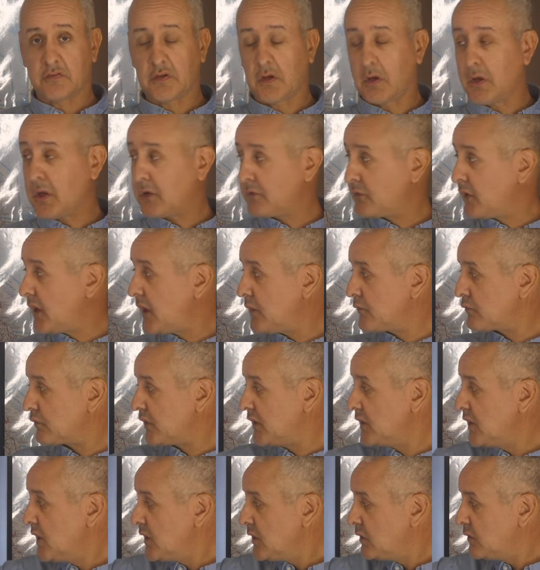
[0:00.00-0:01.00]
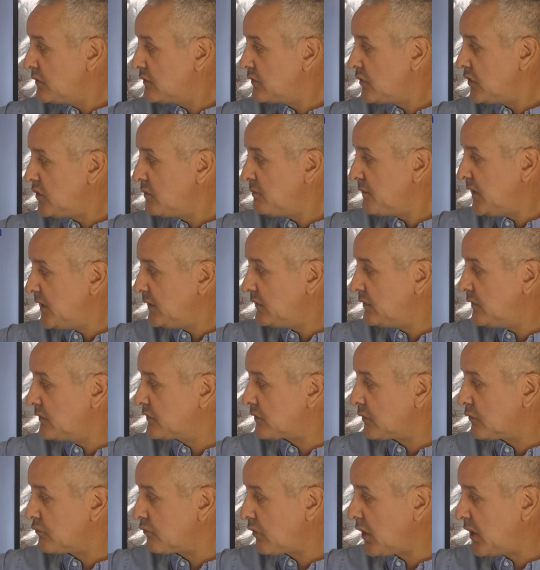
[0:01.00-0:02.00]
So for every 2
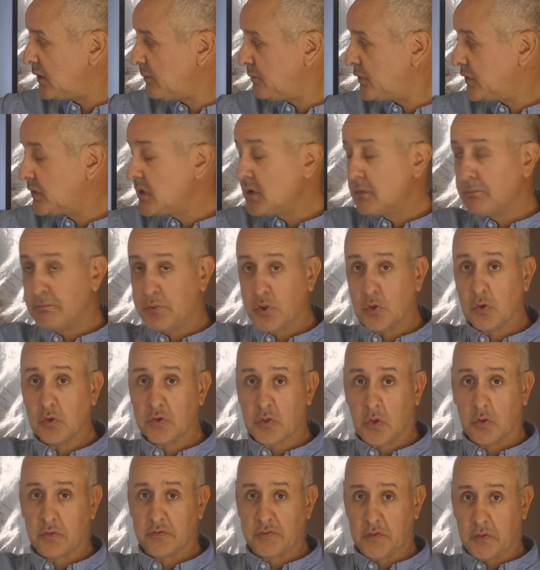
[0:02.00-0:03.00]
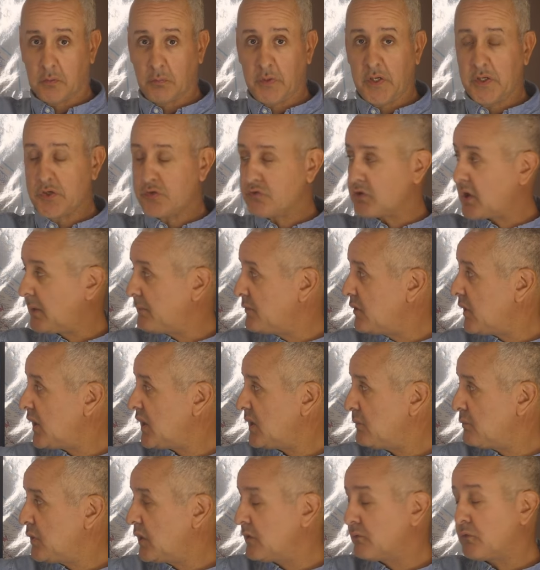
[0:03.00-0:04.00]
meters of rope pulled onto the winch drum, you
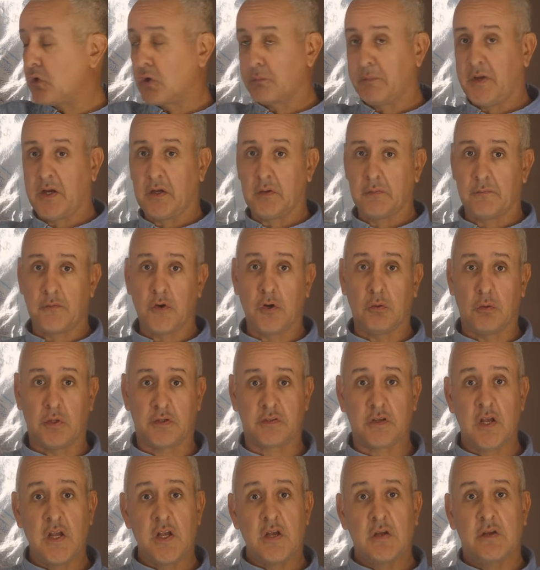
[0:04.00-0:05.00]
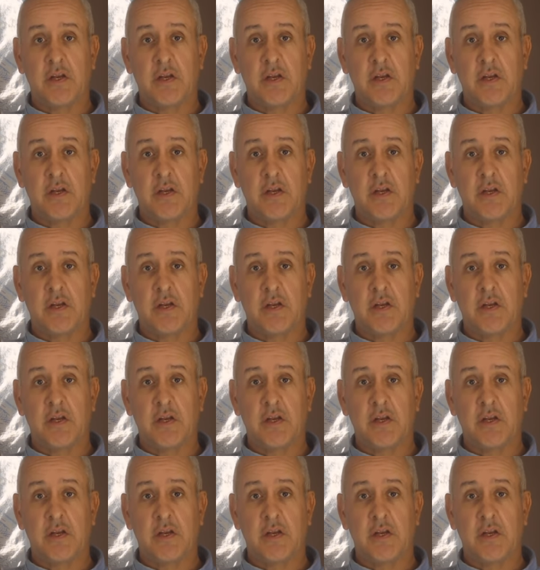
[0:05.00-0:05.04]
only move 1 meter forwards.